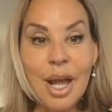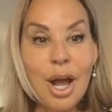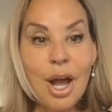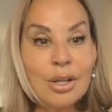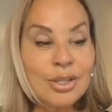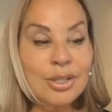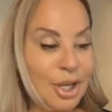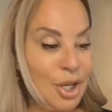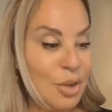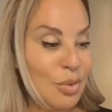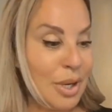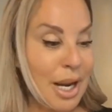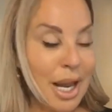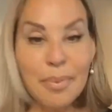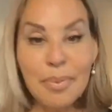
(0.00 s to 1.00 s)
I'll tell you
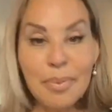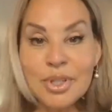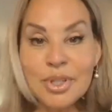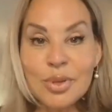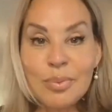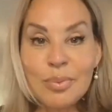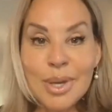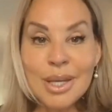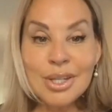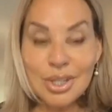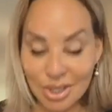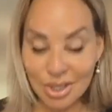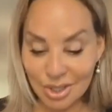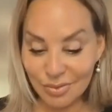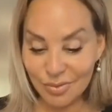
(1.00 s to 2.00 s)
what happened to me
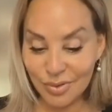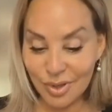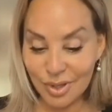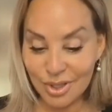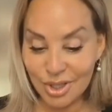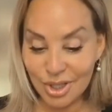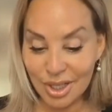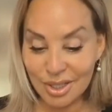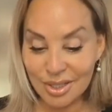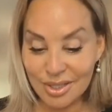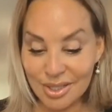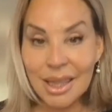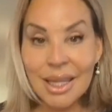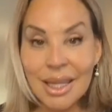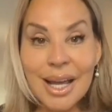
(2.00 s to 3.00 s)

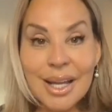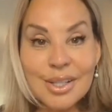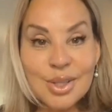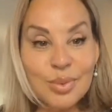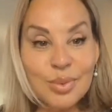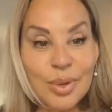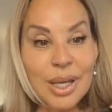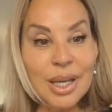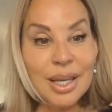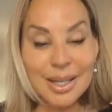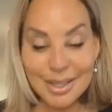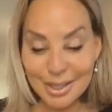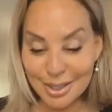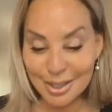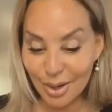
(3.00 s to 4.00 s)
just last
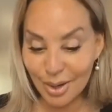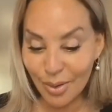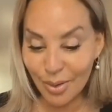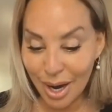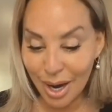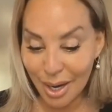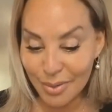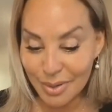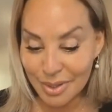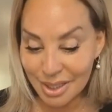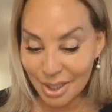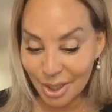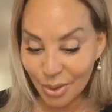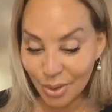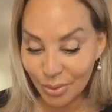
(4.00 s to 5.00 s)
week. So I was
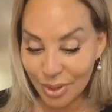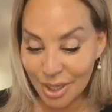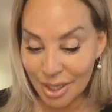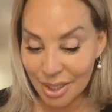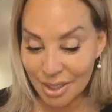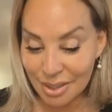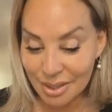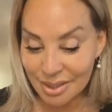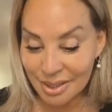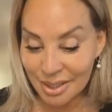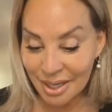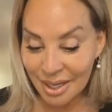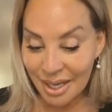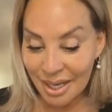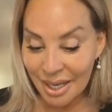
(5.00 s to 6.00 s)
in Greece
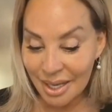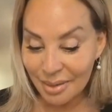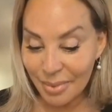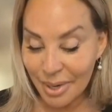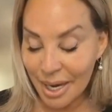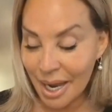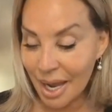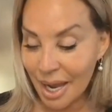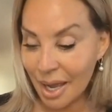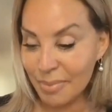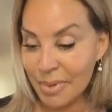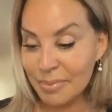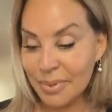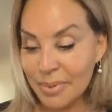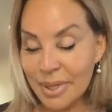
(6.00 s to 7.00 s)
in my
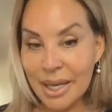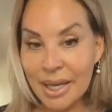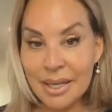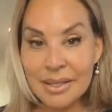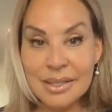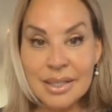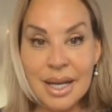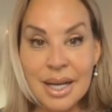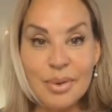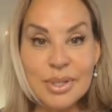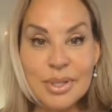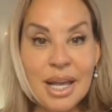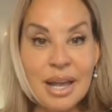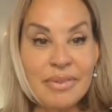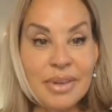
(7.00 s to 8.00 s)
happy place and I
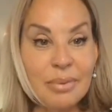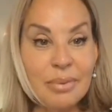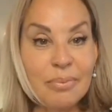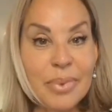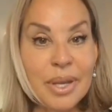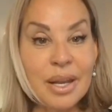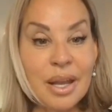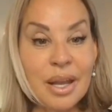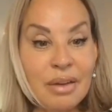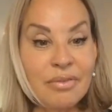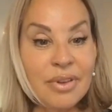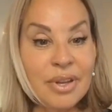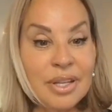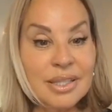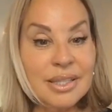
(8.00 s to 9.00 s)
was having a bit of
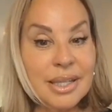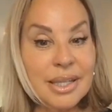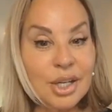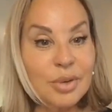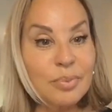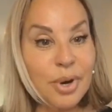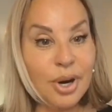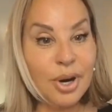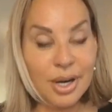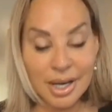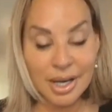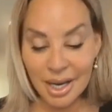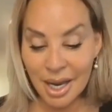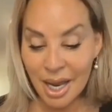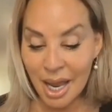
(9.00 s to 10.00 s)
a dinner
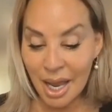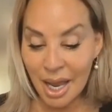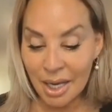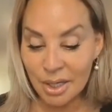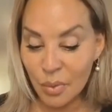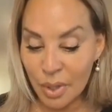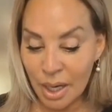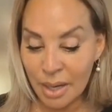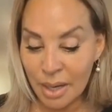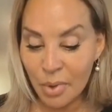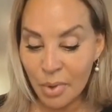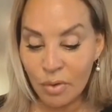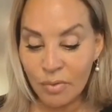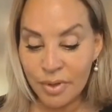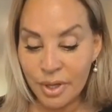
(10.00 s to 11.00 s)
party. And when I'm
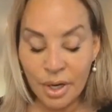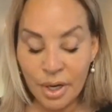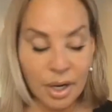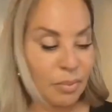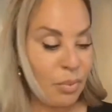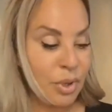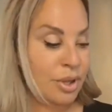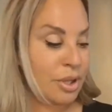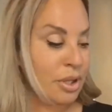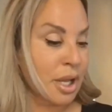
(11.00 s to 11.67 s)
over there, I'm with a